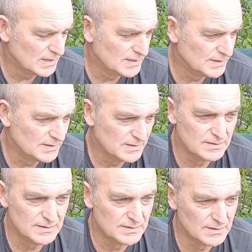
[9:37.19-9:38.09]

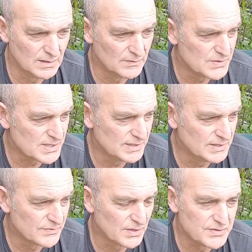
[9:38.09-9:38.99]
And obviously
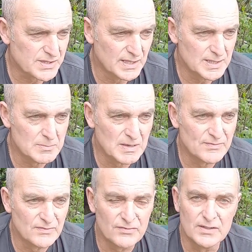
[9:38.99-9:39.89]
you've got to get your
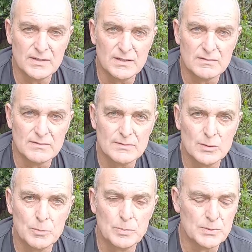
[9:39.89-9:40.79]
method feeder
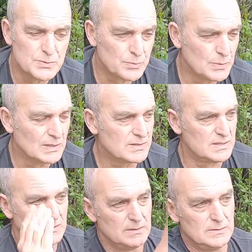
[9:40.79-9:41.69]
up as well
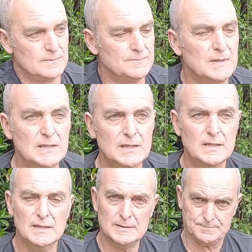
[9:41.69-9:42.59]
to,
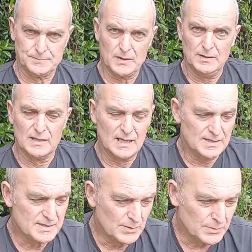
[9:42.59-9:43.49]

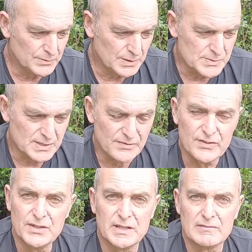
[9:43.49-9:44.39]
like, it's no good using a
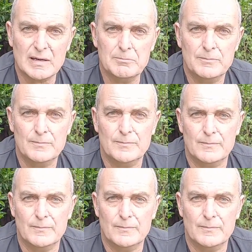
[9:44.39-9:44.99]
30-gram